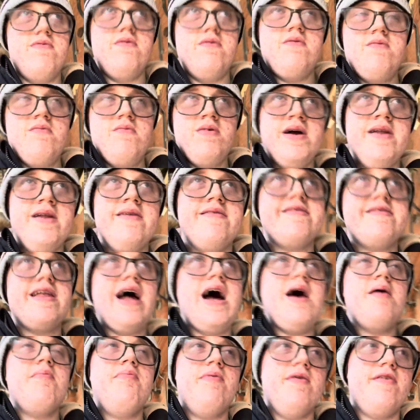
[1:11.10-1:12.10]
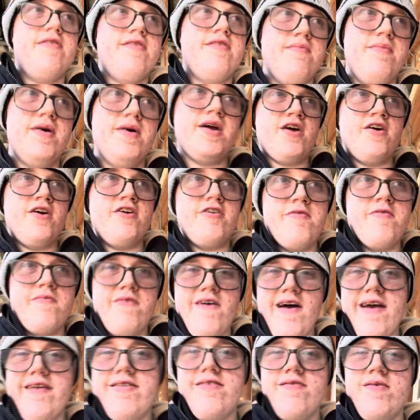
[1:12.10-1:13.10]
we're in Stourbridge and we're going to
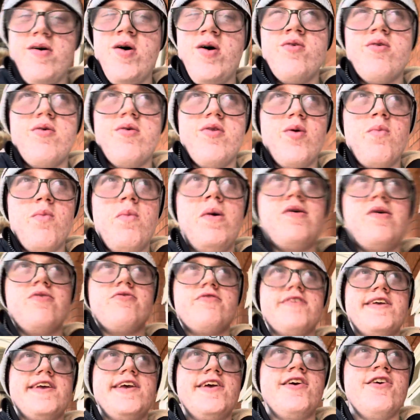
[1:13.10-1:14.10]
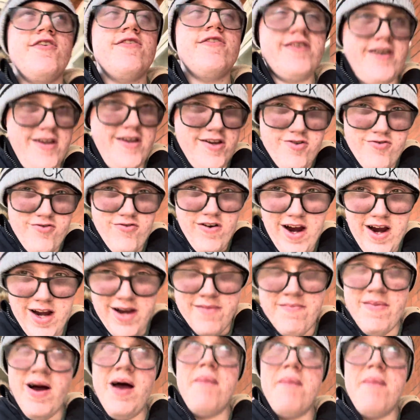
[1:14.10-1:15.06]
ride the world's cutest train, in my